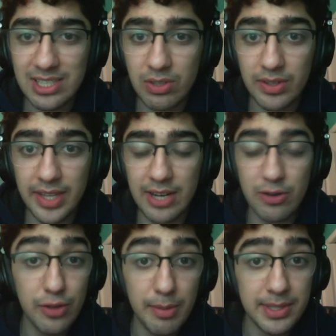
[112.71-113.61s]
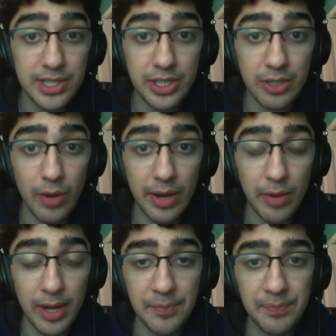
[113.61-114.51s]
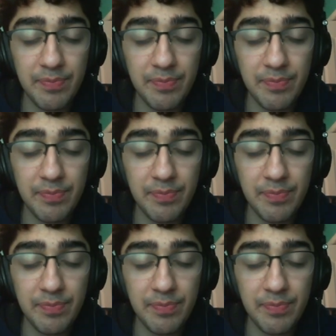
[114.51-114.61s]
or they knew the position quite well.